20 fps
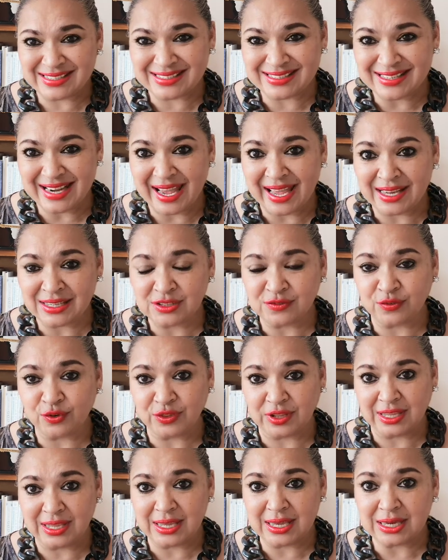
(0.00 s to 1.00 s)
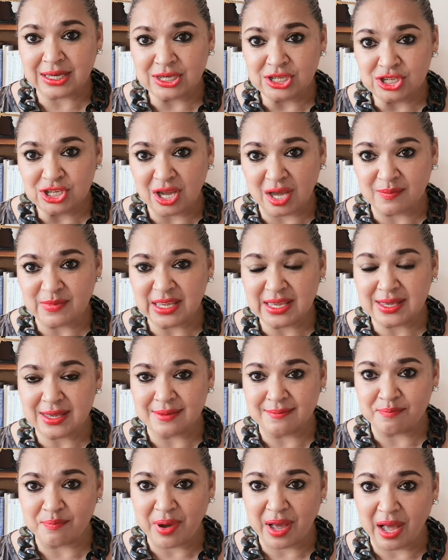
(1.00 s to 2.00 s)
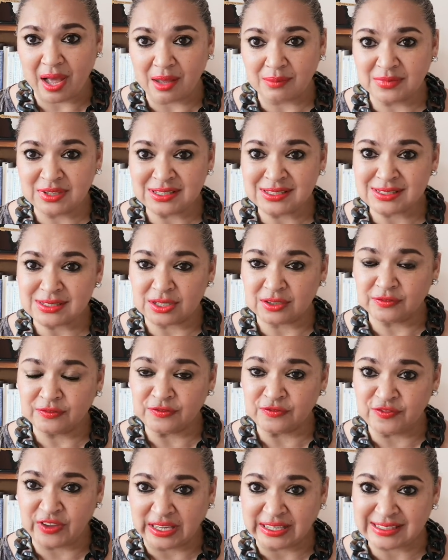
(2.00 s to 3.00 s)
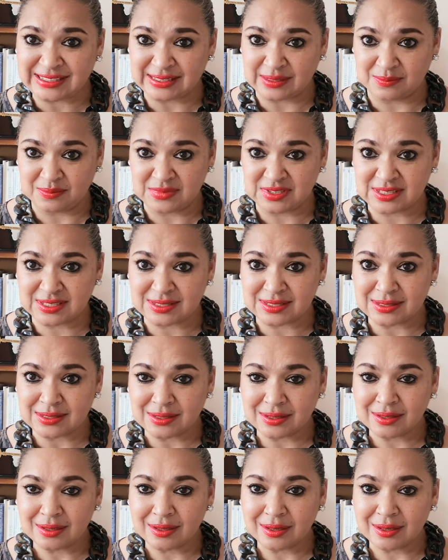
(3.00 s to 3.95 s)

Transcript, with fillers: stand for the economic empowerment of victims